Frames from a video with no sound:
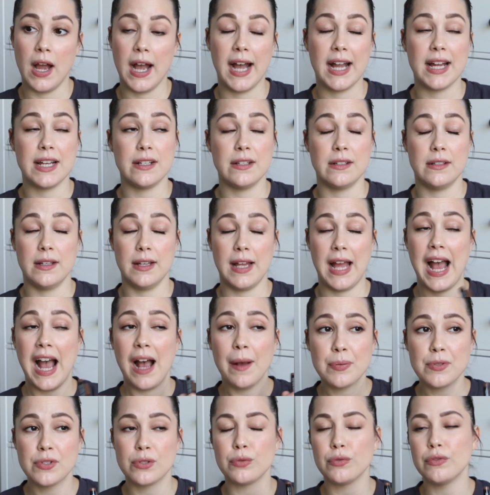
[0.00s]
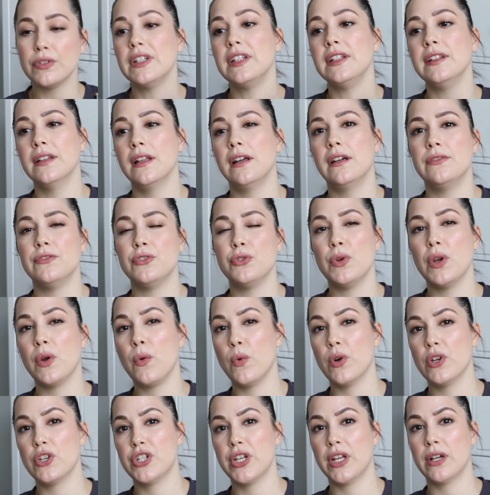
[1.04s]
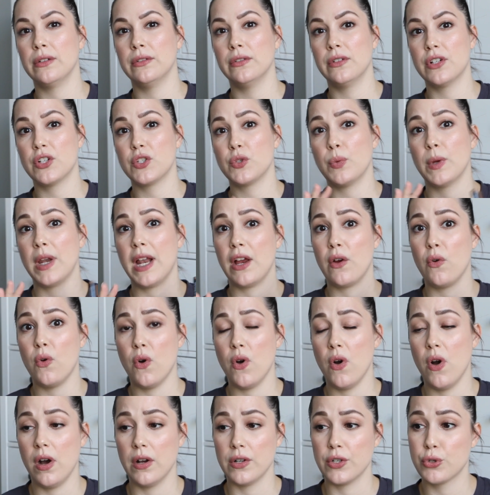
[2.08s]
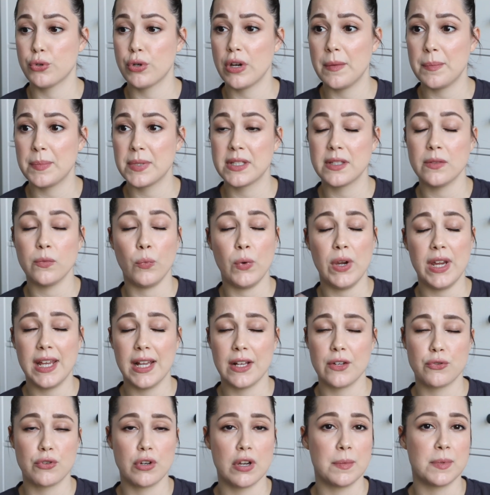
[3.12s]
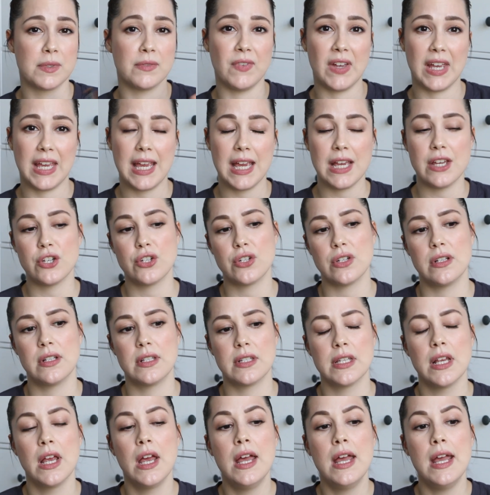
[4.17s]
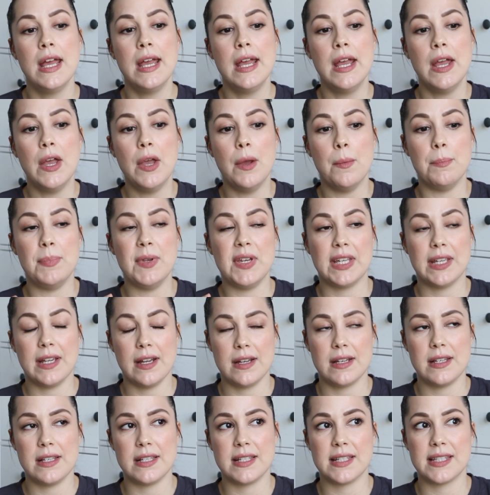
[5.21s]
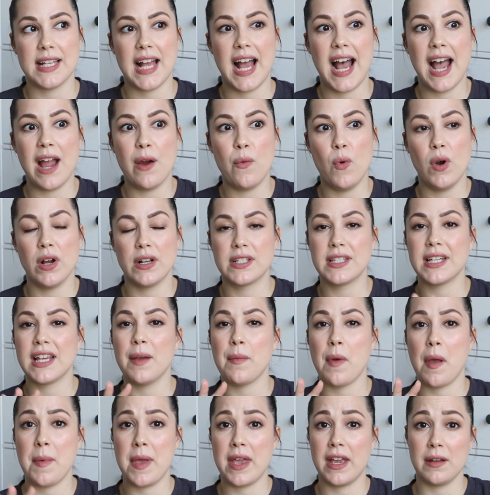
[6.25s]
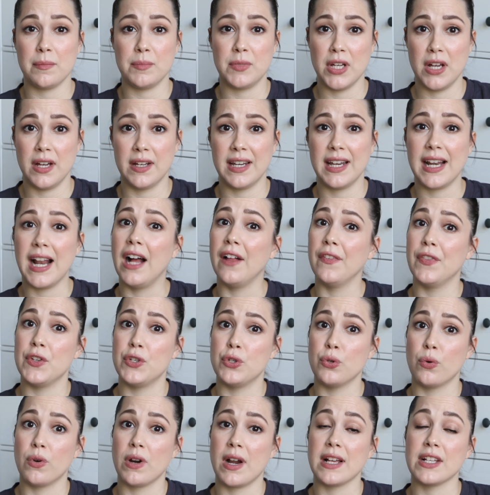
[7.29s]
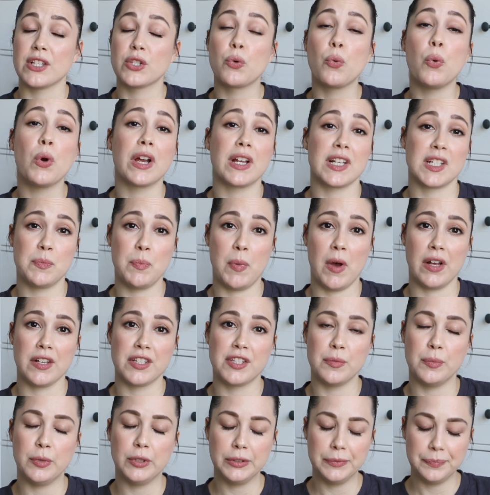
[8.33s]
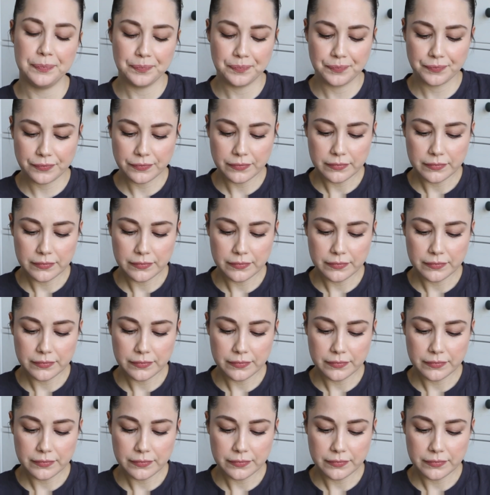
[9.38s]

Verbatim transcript: I absolutely love doing one shadow looks when I go on trips, weekend trips, vacations, because I want to get my makeup done and out the door as quick as possible.